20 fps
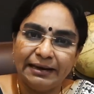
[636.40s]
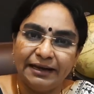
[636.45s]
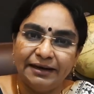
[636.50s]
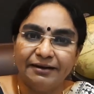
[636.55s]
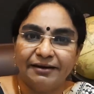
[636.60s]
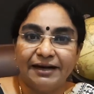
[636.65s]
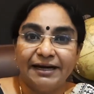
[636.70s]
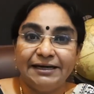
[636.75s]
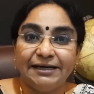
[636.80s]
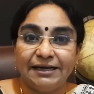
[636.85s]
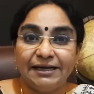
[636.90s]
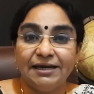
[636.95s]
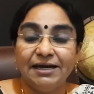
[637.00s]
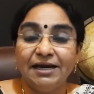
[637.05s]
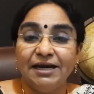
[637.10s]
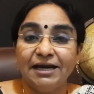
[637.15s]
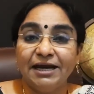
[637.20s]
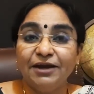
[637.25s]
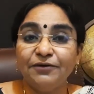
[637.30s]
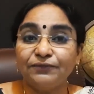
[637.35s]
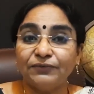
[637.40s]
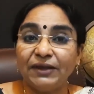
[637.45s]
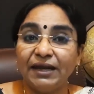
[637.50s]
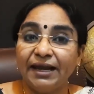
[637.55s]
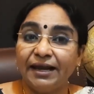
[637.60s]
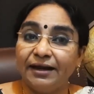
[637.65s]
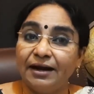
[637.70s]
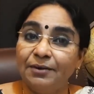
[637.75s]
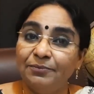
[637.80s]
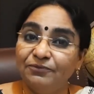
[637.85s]
in writing. If
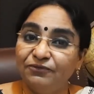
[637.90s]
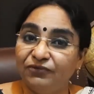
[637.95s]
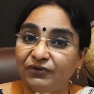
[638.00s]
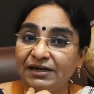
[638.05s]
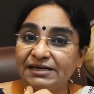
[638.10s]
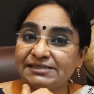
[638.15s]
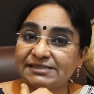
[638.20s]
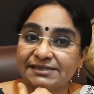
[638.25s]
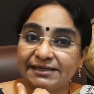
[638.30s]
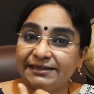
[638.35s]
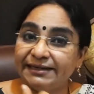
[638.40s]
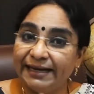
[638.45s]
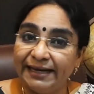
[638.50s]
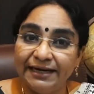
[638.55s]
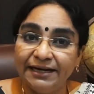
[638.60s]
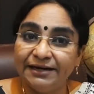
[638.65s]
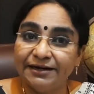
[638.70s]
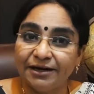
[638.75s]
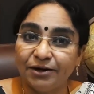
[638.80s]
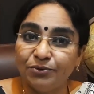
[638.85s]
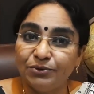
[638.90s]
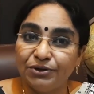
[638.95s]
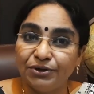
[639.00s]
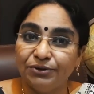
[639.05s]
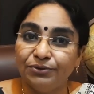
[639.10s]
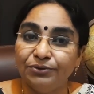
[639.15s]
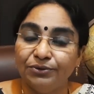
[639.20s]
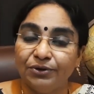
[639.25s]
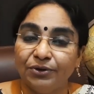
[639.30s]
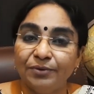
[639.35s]
they come first to tell it out to
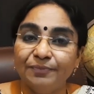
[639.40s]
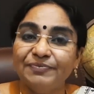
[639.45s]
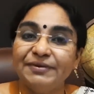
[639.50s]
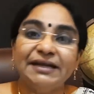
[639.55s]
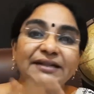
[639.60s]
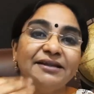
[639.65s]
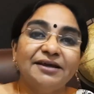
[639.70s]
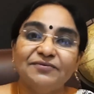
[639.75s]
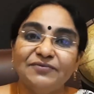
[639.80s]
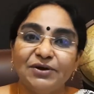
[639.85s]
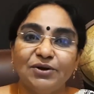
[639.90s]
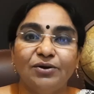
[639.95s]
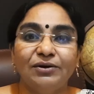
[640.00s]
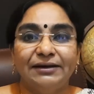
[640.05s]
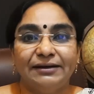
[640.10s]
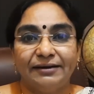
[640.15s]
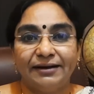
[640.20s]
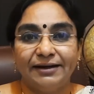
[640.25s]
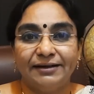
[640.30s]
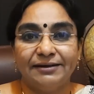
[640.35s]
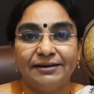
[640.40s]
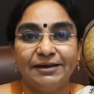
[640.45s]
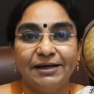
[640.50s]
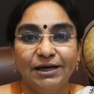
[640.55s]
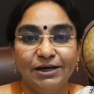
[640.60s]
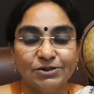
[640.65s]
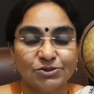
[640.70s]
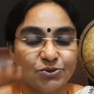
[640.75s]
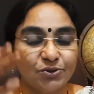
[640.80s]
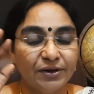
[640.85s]
you, no, then they will not write.
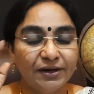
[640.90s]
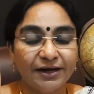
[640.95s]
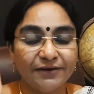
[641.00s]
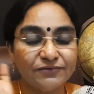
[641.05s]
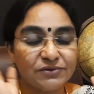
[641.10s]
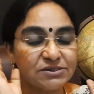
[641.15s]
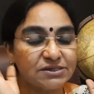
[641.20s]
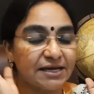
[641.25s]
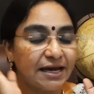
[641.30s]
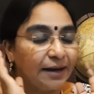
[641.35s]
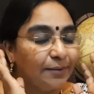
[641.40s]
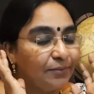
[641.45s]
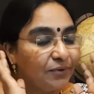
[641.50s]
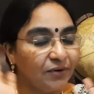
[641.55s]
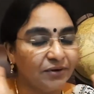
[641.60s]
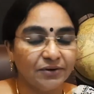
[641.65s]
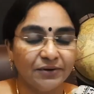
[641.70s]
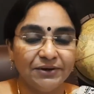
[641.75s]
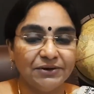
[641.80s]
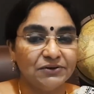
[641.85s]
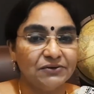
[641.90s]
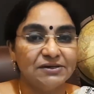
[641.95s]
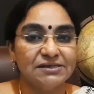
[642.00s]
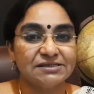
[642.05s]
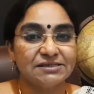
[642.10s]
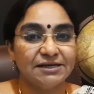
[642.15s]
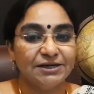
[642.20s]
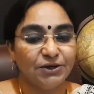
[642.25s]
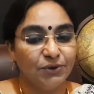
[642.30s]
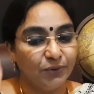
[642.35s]
So you'll have to say, I'm not going to
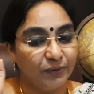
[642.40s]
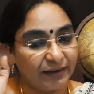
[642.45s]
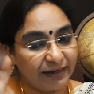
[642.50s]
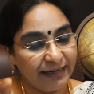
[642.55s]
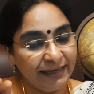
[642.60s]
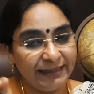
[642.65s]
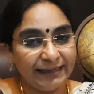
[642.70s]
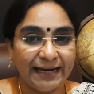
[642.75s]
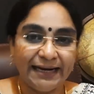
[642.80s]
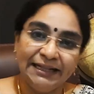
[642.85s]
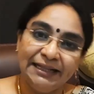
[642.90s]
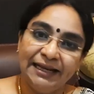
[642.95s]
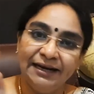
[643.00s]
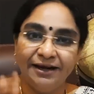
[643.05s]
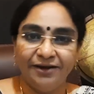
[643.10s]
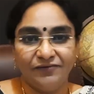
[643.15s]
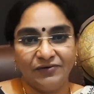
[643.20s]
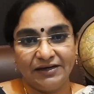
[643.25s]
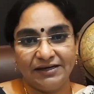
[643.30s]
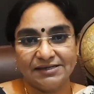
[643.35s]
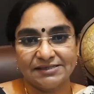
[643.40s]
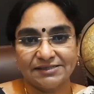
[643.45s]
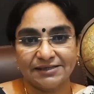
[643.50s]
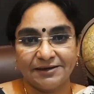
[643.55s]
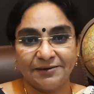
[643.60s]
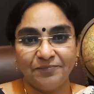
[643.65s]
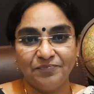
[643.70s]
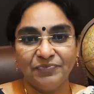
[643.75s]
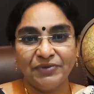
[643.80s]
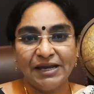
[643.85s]
listen. You write and then I will
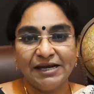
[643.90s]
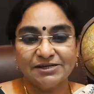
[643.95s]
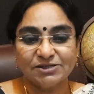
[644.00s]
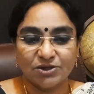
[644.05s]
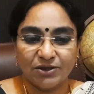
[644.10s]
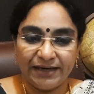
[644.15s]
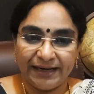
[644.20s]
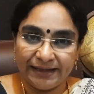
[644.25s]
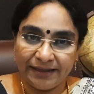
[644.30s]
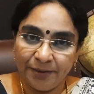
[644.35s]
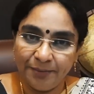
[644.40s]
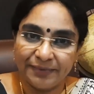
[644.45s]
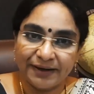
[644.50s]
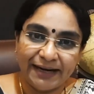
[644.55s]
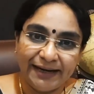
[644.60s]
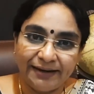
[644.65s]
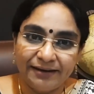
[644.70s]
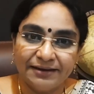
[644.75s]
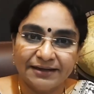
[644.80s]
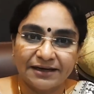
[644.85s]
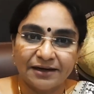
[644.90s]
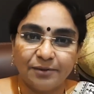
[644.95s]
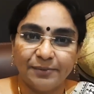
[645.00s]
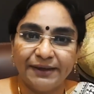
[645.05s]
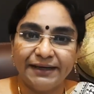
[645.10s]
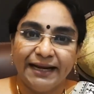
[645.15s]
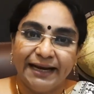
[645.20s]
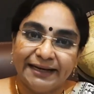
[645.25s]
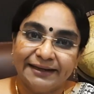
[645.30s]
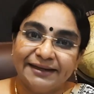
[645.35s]
listen. So let them write little
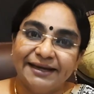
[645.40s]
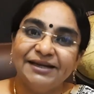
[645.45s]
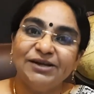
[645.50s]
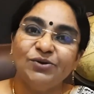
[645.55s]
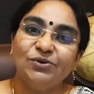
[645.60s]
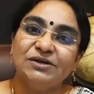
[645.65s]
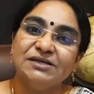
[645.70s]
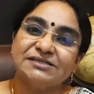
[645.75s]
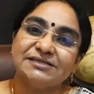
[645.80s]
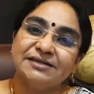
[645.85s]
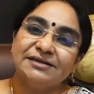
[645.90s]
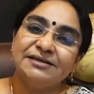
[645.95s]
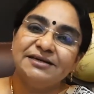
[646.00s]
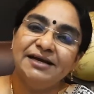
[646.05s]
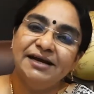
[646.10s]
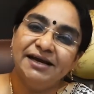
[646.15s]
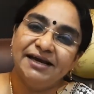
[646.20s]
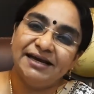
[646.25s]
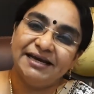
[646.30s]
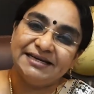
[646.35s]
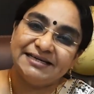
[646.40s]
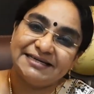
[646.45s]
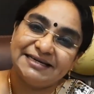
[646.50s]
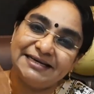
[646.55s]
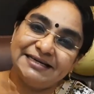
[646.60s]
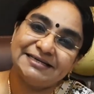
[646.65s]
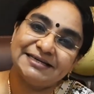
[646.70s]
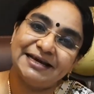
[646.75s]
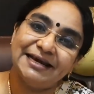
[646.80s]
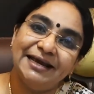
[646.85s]
bit and then you listen in
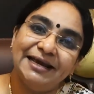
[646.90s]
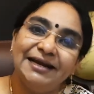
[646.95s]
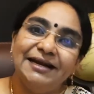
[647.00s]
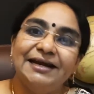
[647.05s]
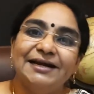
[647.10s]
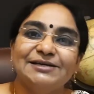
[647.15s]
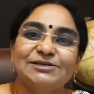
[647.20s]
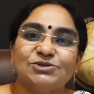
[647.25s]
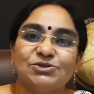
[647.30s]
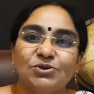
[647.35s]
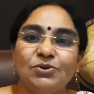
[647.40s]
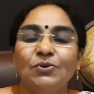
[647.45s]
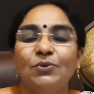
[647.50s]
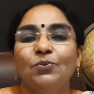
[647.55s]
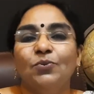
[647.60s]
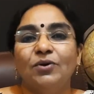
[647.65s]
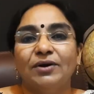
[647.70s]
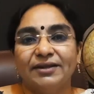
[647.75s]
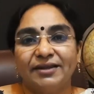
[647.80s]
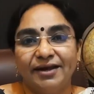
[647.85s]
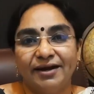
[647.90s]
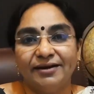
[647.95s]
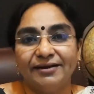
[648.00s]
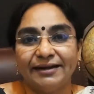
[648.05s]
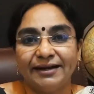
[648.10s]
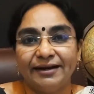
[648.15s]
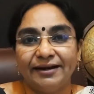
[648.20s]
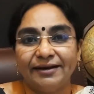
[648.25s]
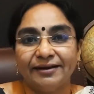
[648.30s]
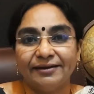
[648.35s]
detail as to what they are
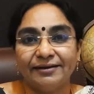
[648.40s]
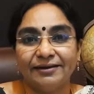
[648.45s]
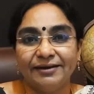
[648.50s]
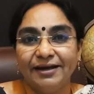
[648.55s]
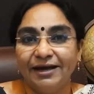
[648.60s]
telling.